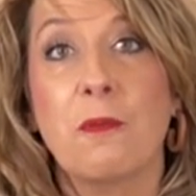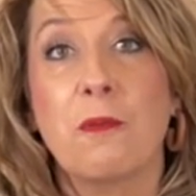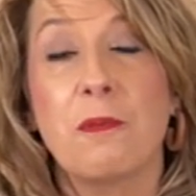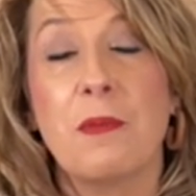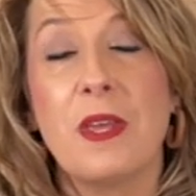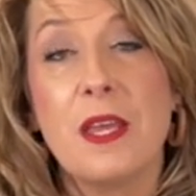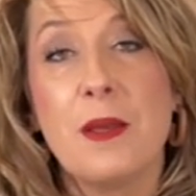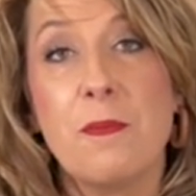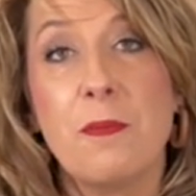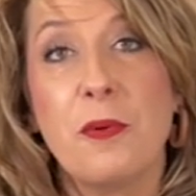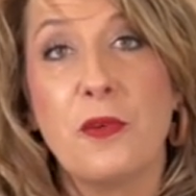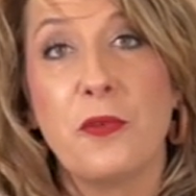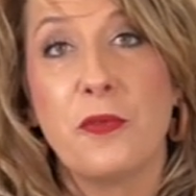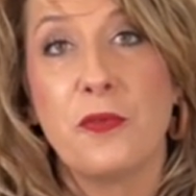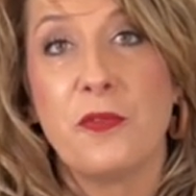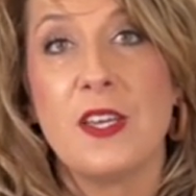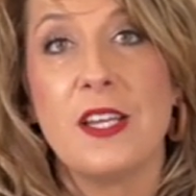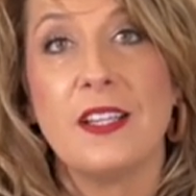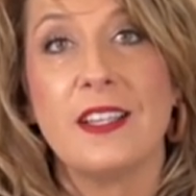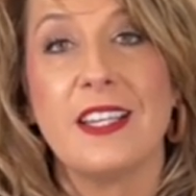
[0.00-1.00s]
people
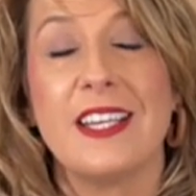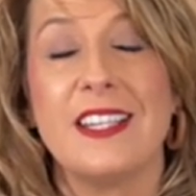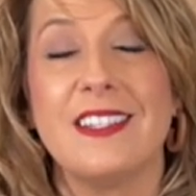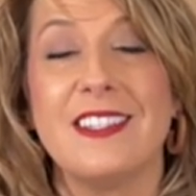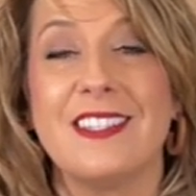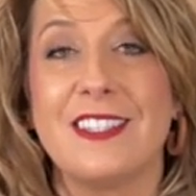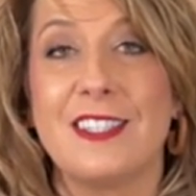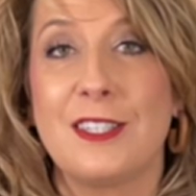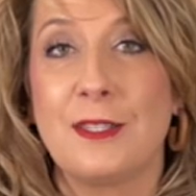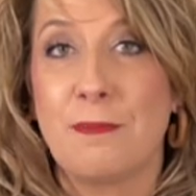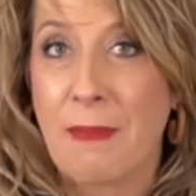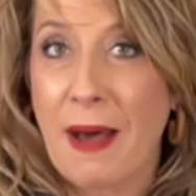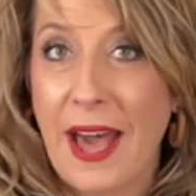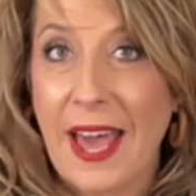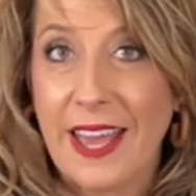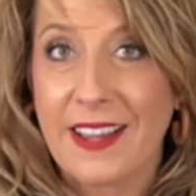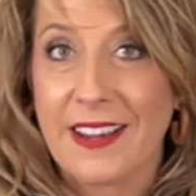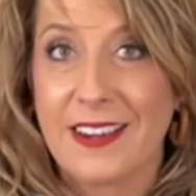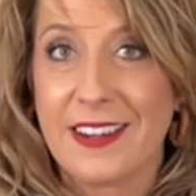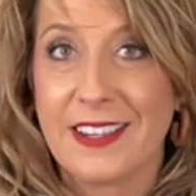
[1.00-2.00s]
feel
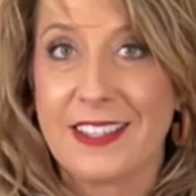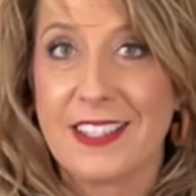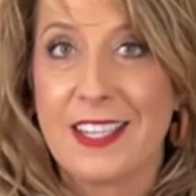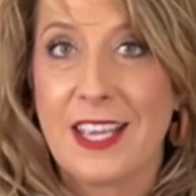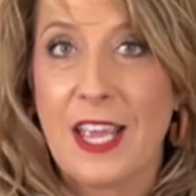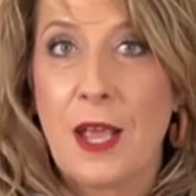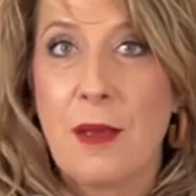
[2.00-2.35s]
inspired